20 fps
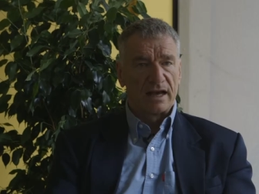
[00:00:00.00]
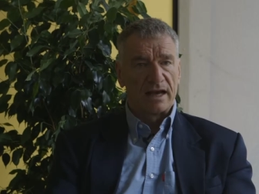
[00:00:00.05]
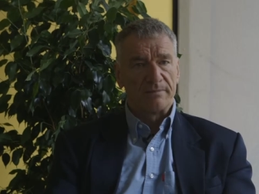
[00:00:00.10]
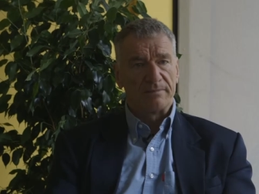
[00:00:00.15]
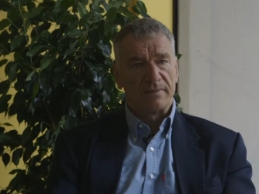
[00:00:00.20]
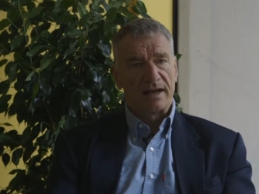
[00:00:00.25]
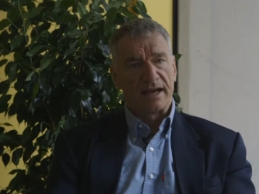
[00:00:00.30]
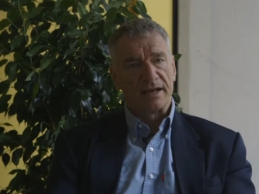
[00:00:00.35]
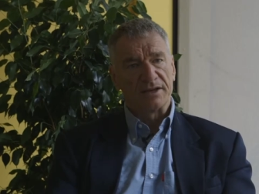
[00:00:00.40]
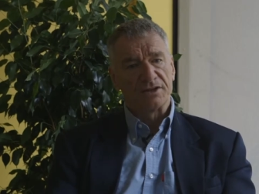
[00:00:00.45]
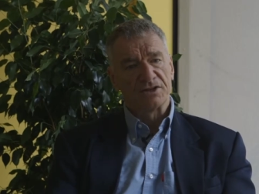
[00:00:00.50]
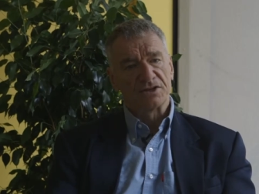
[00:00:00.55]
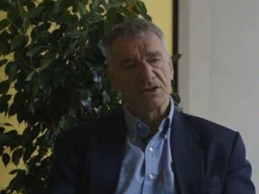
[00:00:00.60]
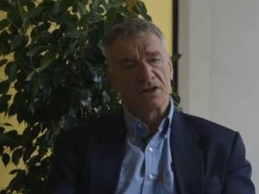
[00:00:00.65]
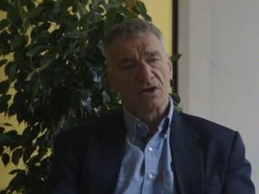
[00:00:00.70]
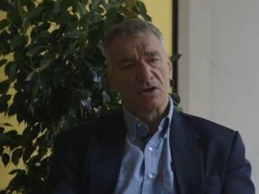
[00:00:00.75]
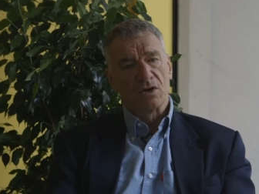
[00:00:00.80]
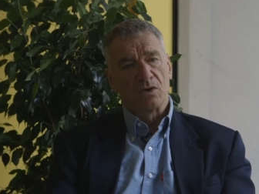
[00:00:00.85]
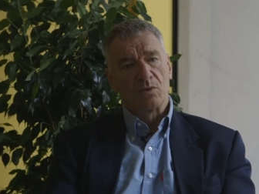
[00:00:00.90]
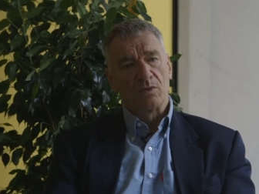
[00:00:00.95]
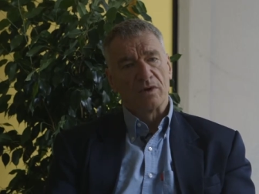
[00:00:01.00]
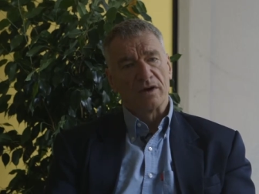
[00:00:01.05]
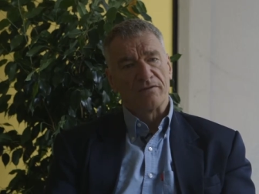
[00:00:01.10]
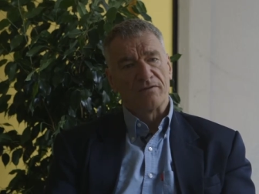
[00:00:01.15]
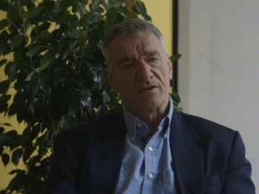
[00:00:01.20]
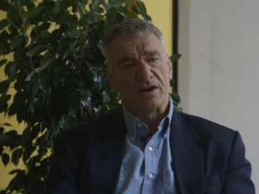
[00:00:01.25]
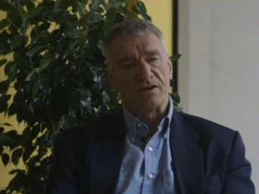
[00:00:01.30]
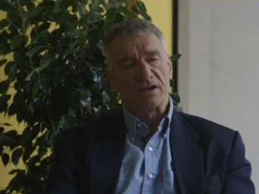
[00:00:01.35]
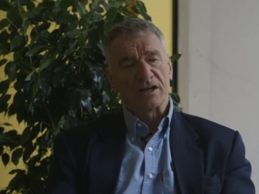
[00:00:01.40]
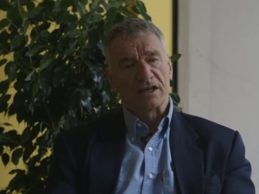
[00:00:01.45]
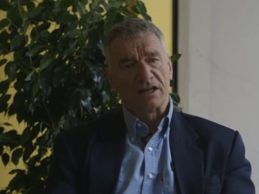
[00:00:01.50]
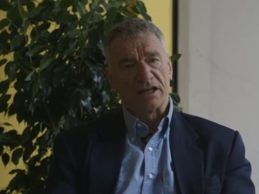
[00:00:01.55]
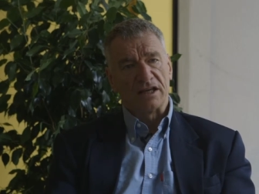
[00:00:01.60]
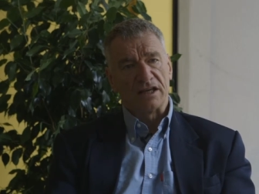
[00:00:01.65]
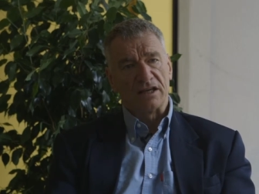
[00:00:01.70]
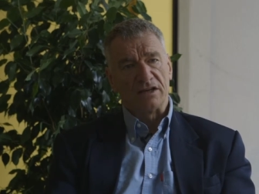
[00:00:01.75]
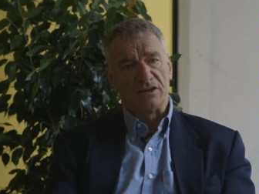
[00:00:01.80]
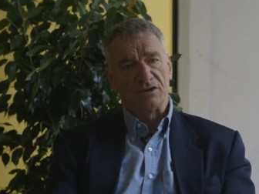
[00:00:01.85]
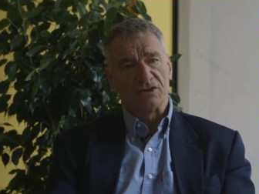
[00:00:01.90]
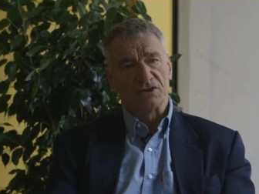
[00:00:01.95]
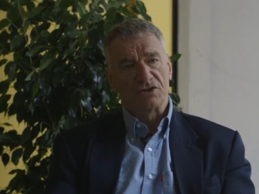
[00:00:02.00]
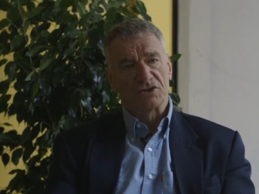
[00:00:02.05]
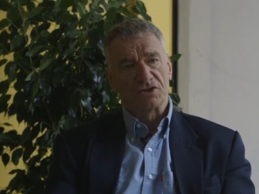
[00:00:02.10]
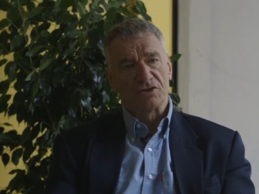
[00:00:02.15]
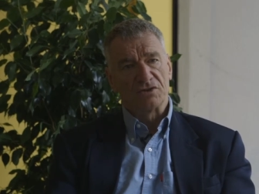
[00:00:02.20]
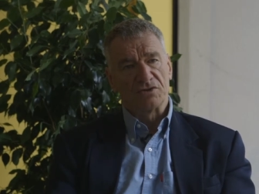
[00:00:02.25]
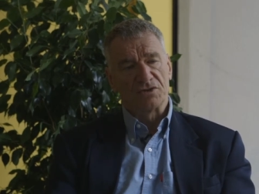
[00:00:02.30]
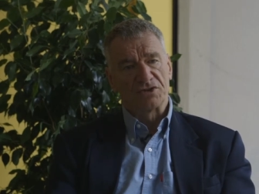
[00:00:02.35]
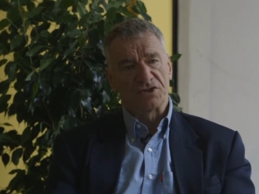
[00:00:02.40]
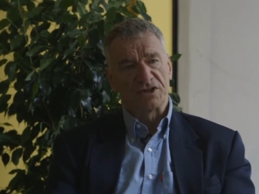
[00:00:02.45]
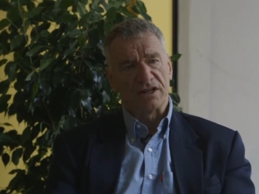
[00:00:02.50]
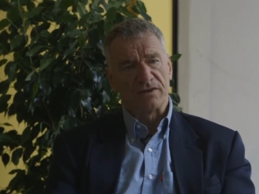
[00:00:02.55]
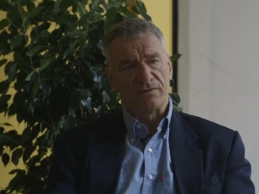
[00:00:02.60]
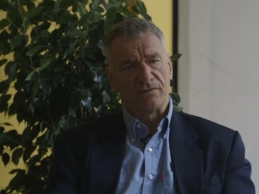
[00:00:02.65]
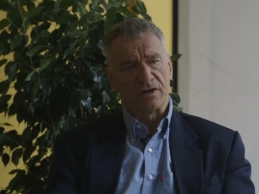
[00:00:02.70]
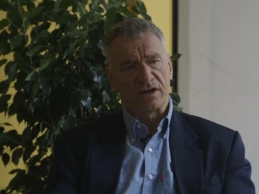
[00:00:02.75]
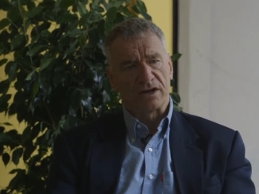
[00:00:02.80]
Um, and we're very keen to see if